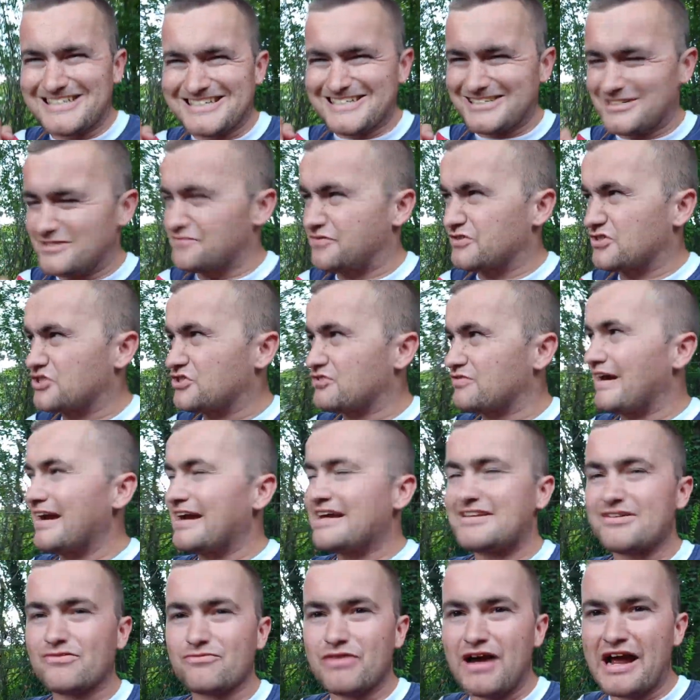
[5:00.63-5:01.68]

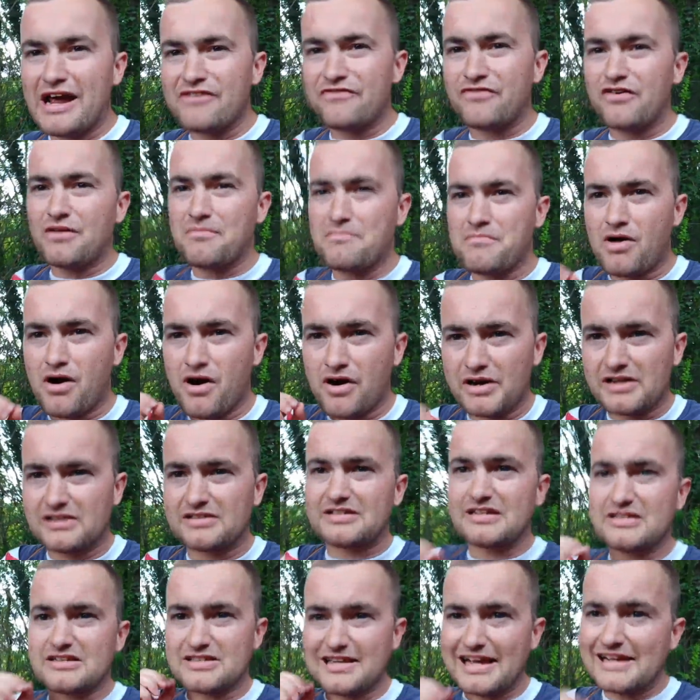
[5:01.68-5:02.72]
frustrating waiting for the
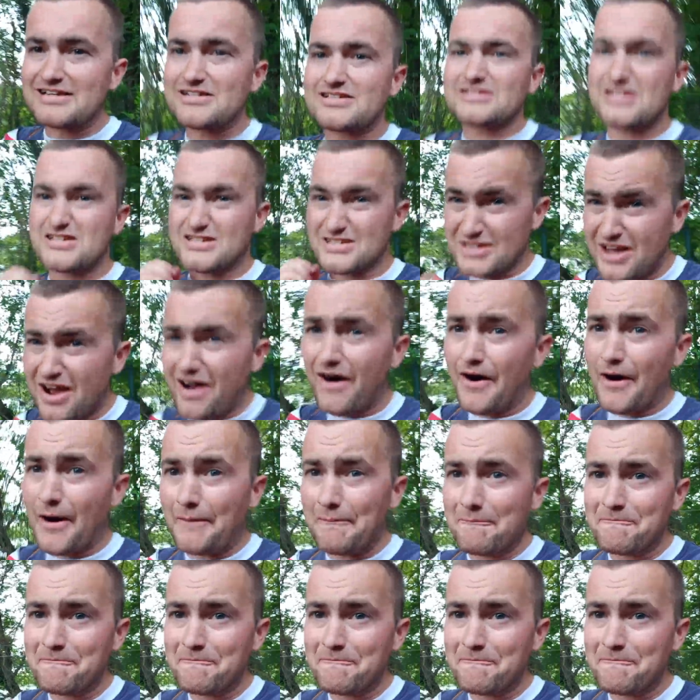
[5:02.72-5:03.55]
marketing stages to start.